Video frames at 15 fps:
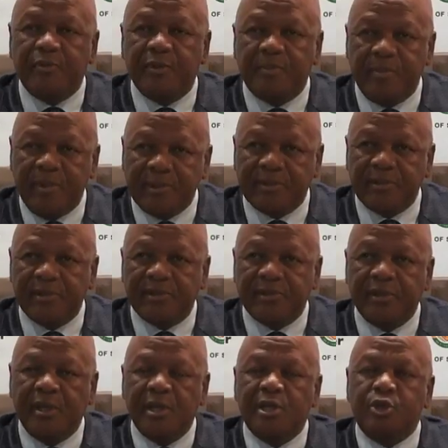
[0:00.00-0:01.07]
with business
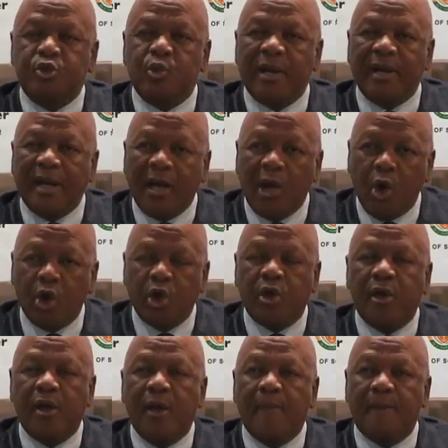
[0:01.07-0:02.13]
to
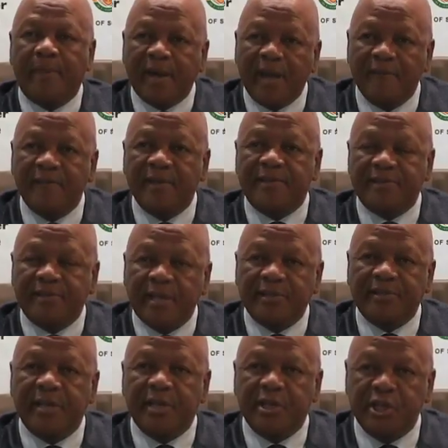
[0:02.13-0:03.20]
unlock private
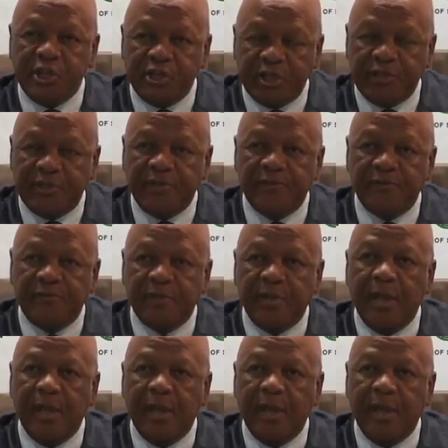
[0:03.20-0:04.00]
sector initiative,